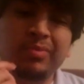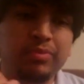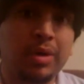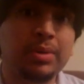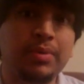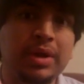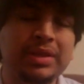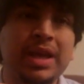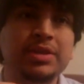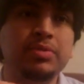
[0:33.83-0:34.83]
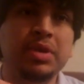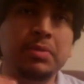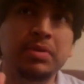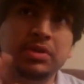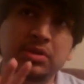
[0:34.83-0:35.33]
probably around last
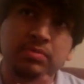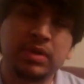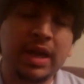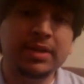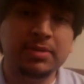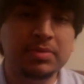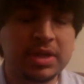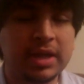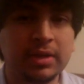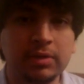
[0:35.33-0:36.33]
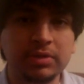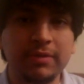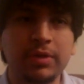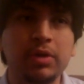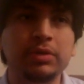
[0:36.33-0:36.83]
week, but I had some technical
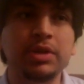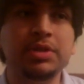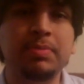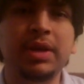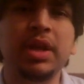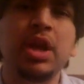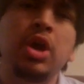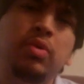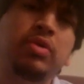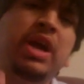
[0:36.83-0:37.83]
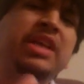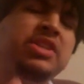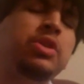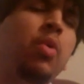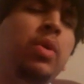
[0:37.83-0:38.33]
difficulties. But I
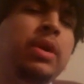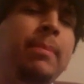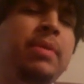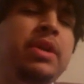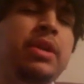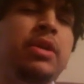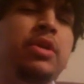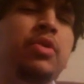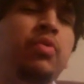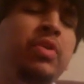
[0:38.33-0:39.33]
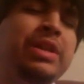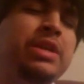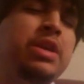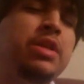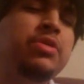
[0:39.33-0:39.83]
still want but
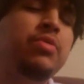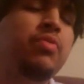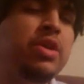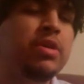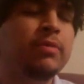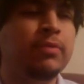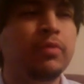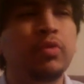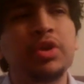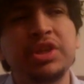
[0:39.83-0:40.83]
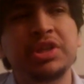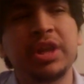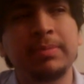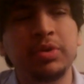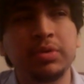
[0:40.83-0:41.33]
really, the real
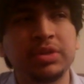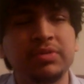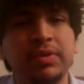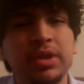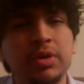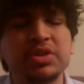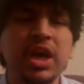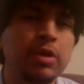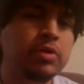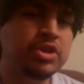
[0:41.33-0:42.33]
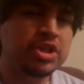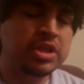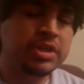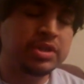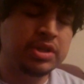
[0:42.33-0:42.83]
reason I'm doing this video is not only
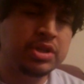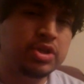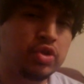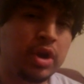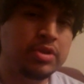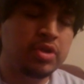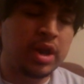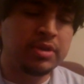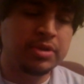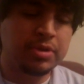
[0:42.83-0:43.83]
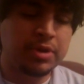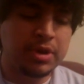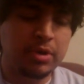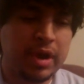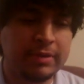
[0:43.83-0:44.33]
just because it's the
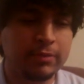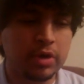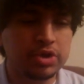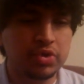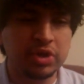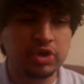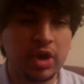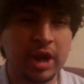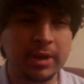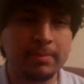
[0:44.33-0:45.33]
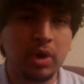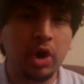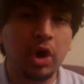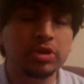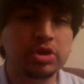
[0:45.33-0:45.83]
30-year anniversary of Dragon
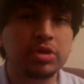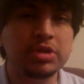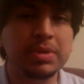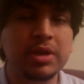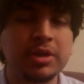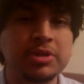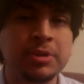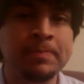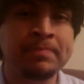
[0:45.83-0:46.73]
Ball. Also, it's because